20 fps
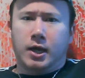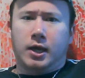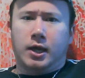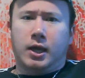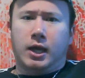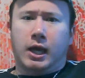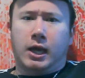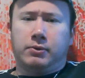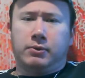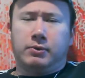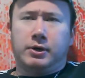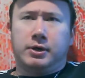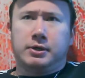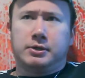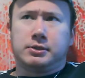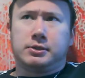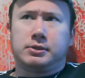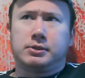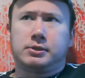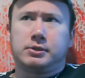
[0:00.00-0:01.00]
It
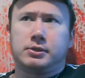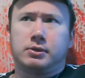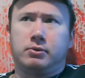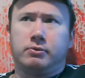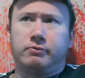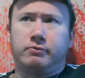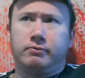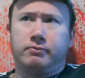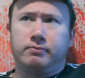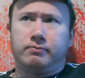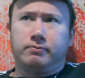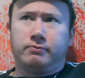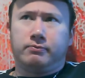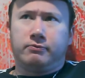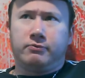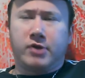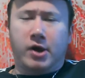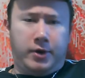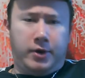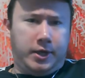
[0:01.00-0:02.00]
was
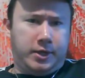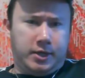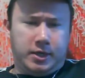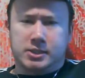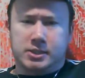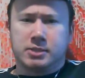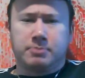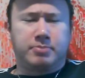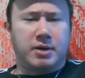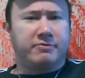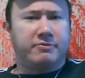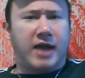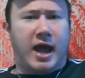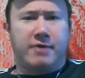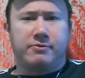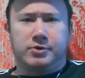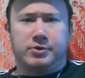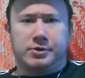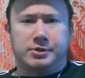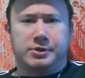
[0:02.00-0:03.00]
very good. It's above
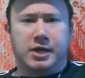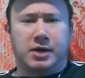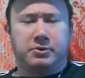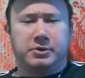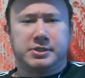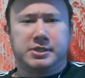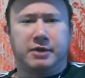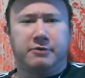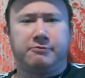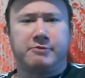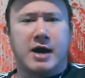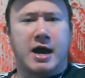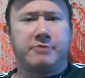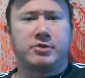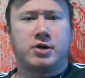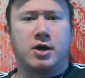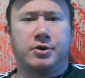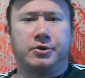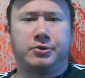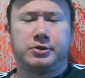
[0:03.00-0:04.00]
average. I would say
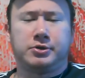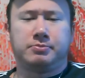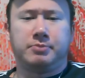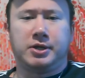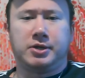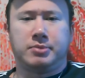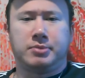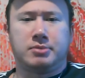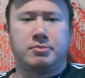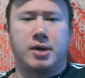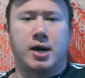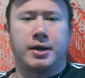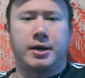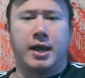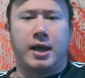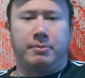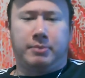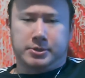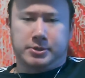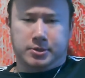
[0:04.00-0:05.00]
$5 minimum on
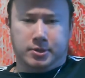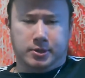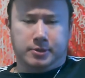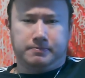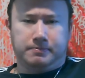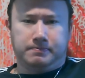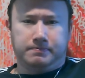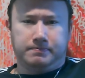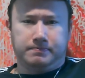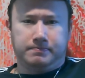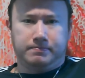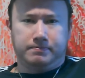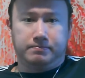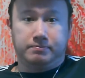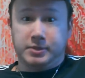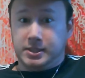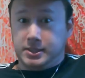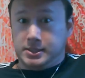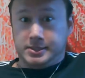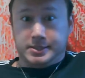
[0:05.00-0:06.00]
Amazon. But the